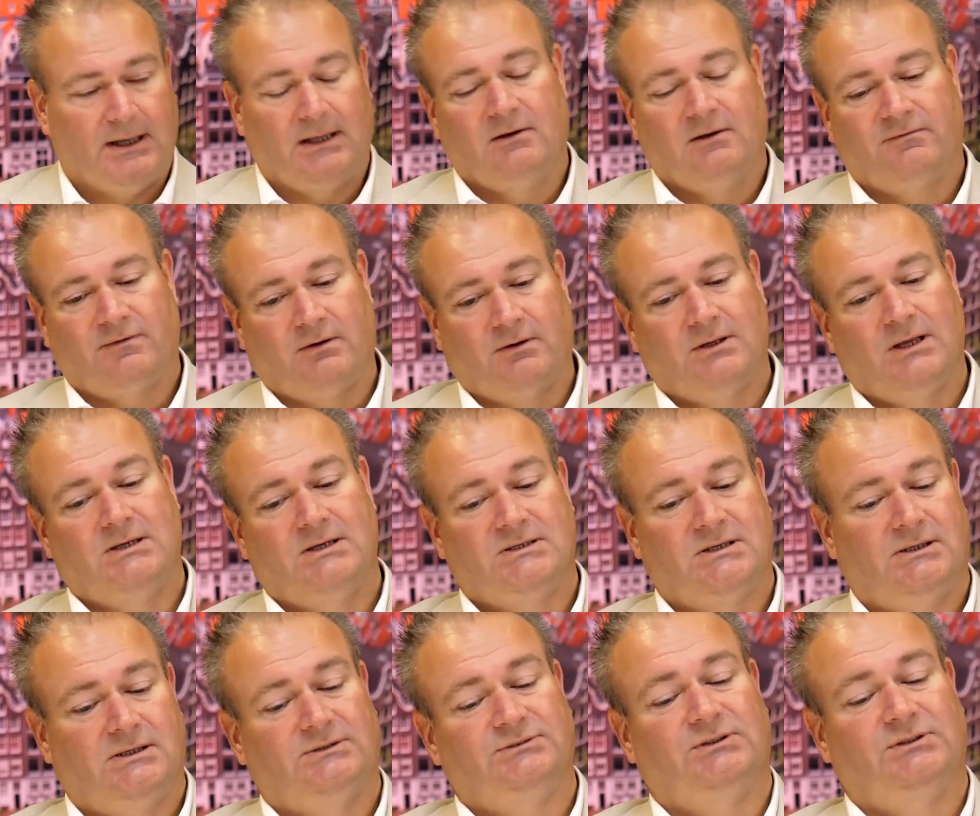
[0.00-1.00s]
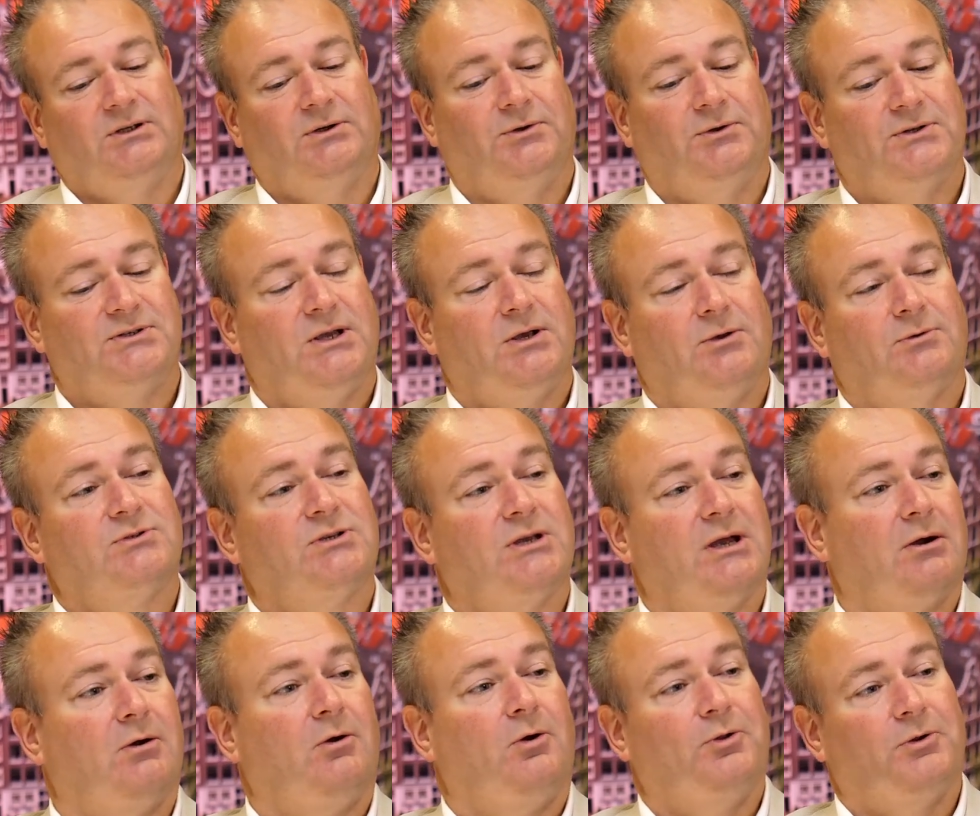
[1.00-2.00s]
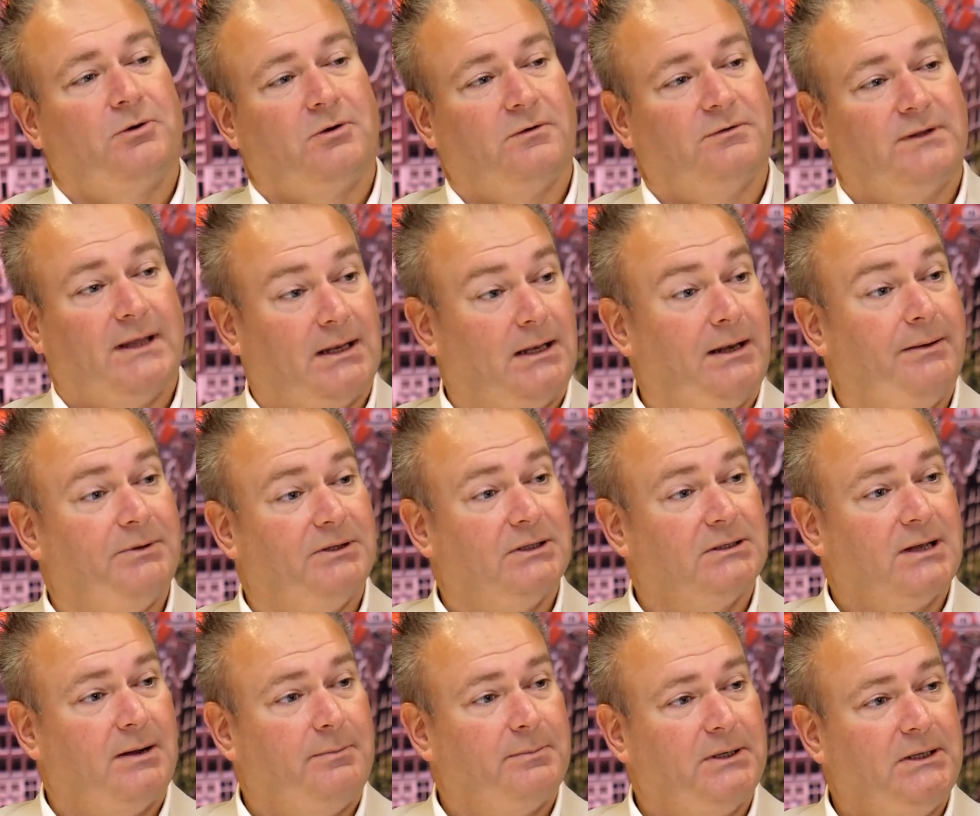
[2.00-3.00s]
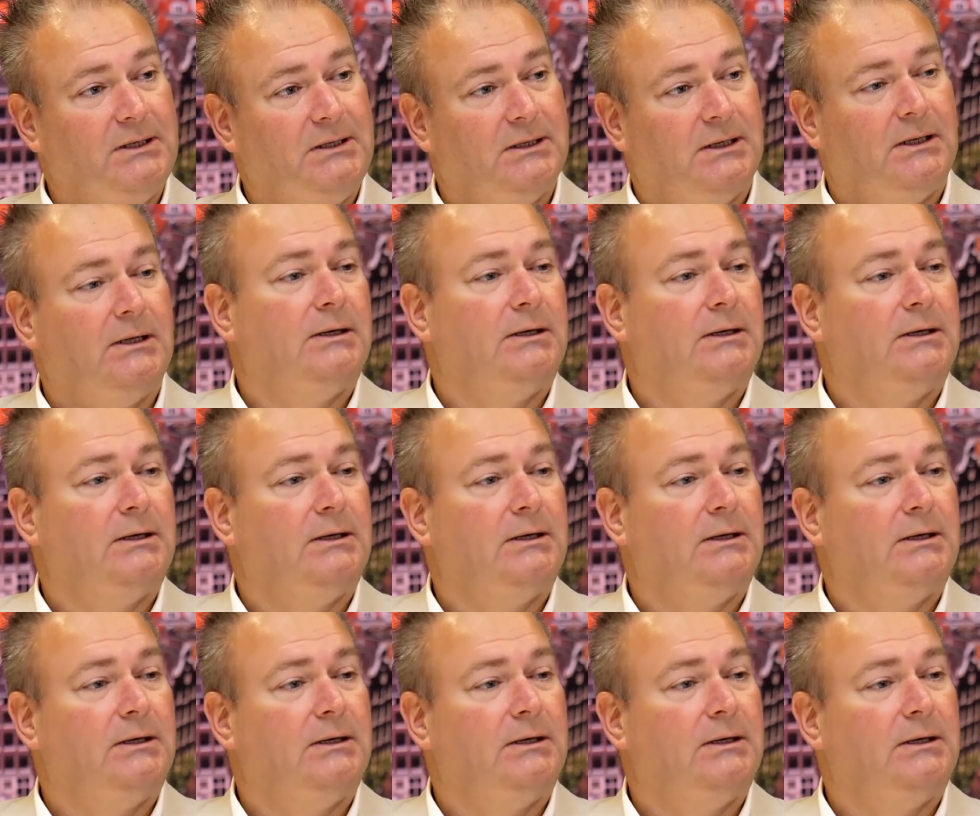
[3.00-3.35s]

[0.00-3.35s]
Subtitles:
and the foundation is still the single shareholder of that limited company,